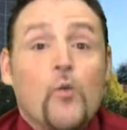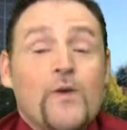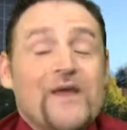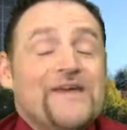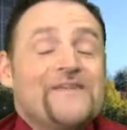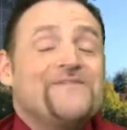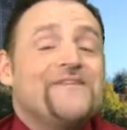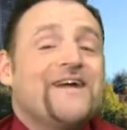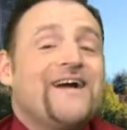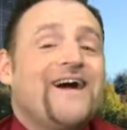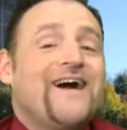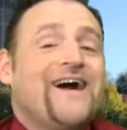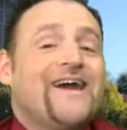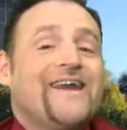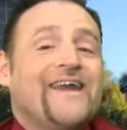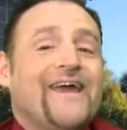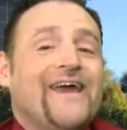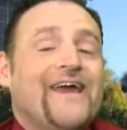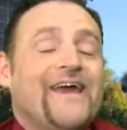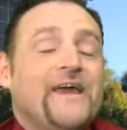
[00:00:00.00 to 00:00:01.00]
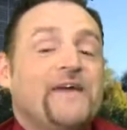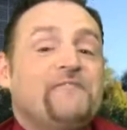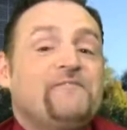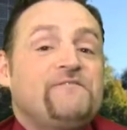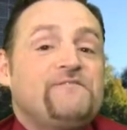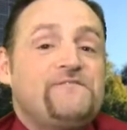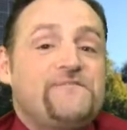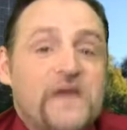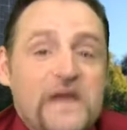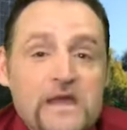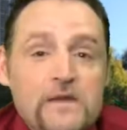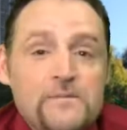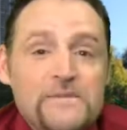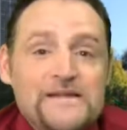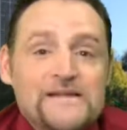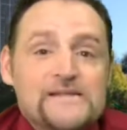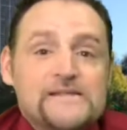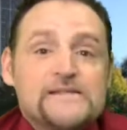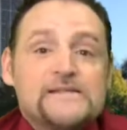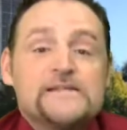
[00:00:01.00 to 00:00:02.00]
we've got a
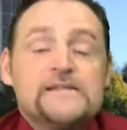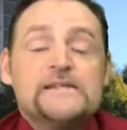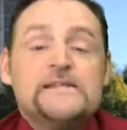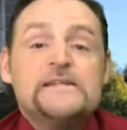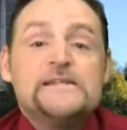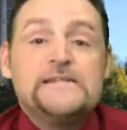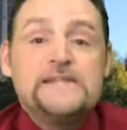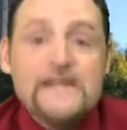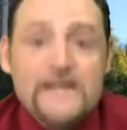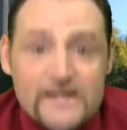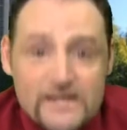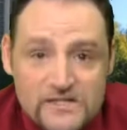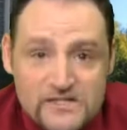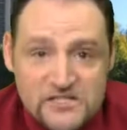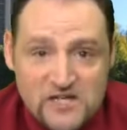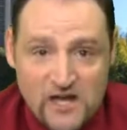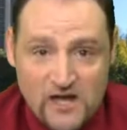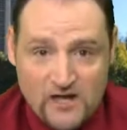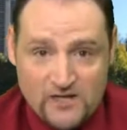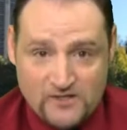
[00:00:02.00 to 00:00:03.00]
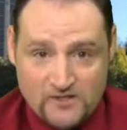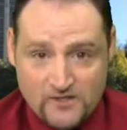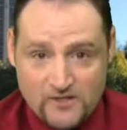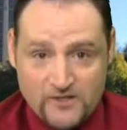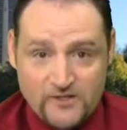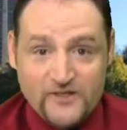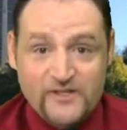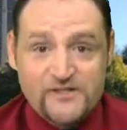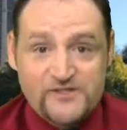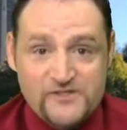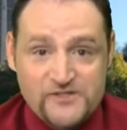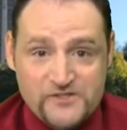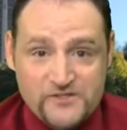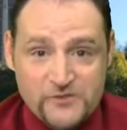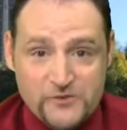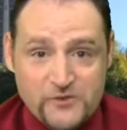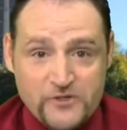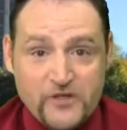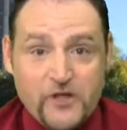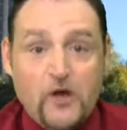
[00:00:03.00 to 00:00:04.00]
famous TikToker in
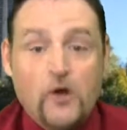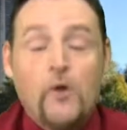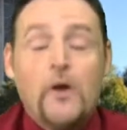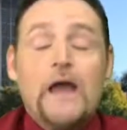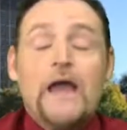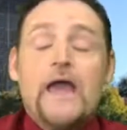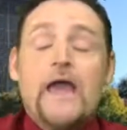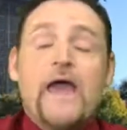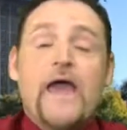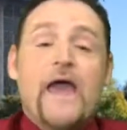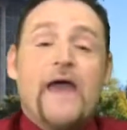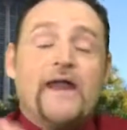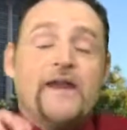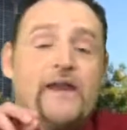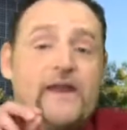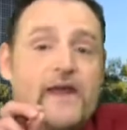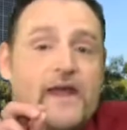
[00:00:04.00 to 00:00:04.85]
studio. And